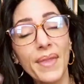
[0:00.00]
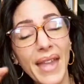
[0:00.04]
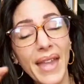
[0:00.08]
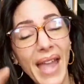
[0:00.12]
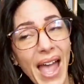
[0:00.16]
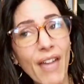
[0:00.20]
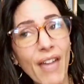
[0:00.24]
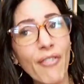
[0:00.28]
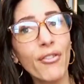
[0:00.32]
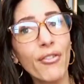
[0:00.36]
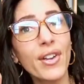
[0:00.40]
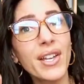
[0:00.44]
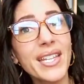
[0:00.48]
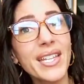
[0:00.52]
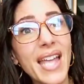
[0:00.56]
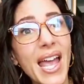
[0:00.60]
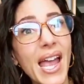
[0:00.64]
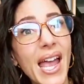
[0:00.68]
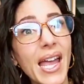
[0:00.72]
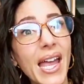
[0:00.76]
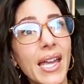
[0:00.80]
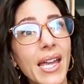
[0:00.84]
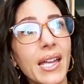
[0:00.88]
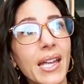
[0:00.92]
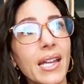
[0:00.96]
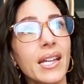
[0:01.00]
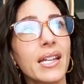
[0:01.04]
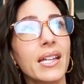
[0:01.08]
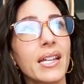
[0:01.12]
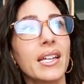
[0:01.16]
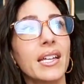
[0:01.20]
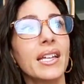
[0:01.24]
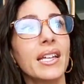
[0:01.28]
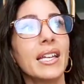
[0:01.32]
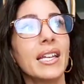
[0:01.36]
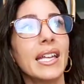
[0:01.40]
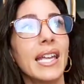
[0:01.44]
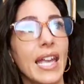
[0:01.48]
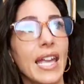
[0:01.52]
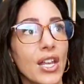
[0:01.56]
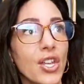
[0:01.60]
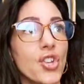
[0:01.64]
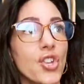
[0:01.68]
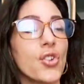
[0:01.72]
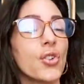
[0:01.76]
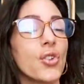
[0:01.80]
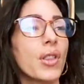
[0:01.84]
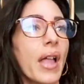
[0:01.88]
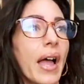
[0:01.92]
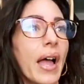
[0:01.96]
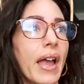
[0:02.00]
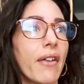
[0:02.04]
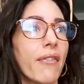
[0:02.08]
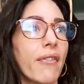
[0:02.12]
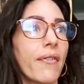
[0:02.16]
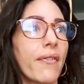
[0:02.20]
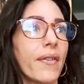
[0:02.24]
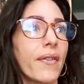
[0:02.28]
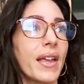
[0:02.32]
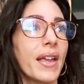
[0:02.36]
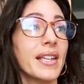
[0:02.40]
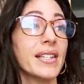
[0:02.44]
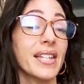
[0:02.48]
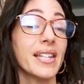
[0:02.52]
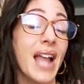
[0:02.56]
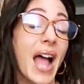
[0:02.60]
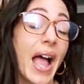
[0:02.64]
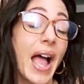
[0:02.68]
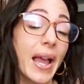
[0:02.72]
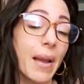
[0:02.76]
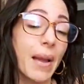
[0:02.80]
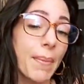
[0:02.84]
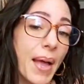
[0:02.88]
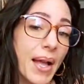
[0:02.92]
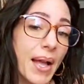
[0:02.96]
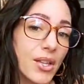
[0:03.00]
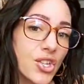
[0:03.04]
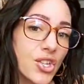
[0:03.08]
Every day in your life is that I am not